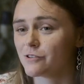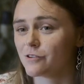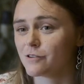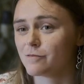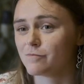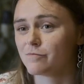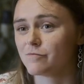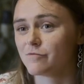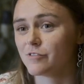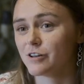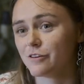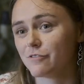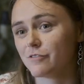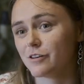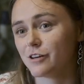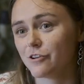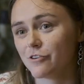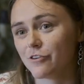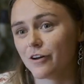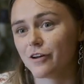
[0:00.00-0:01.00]
So I'm
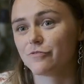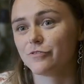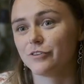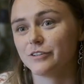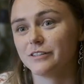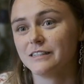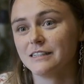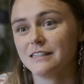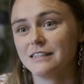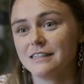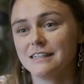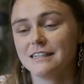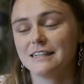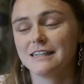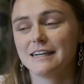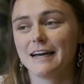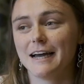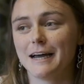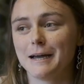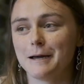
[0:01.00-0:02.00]
really grateful.
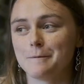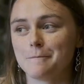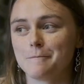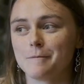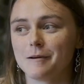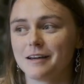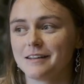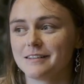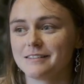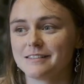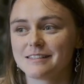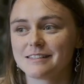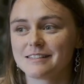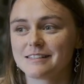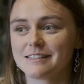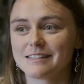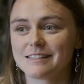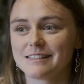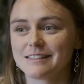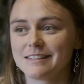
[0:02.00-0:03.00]

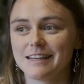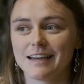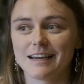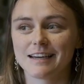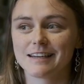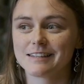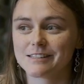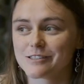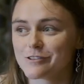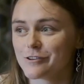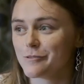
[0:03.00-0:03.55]
It's